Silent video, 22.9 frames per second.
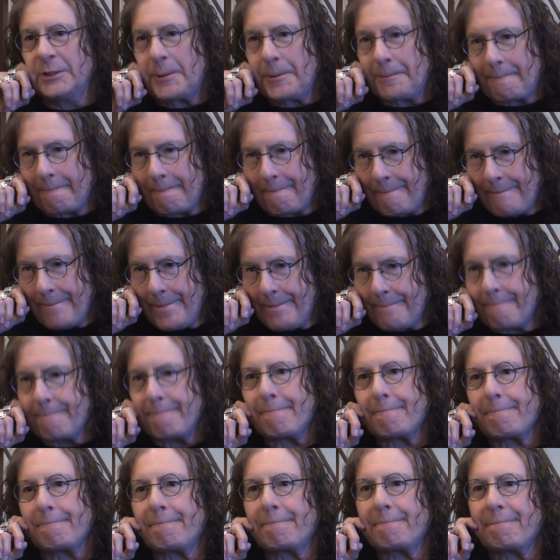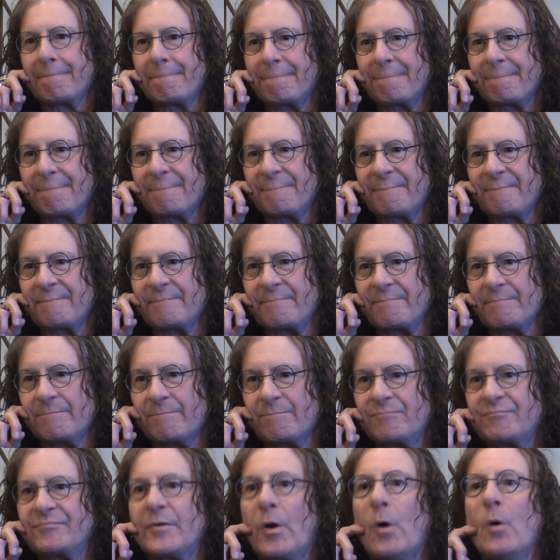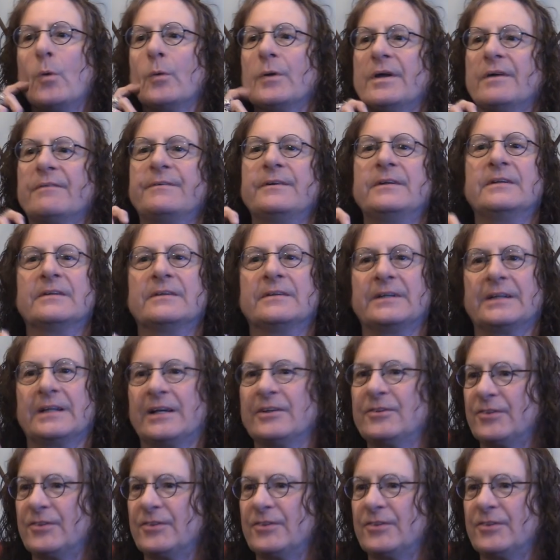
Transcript: Dan Ray. Is he still on? Oh, every night. I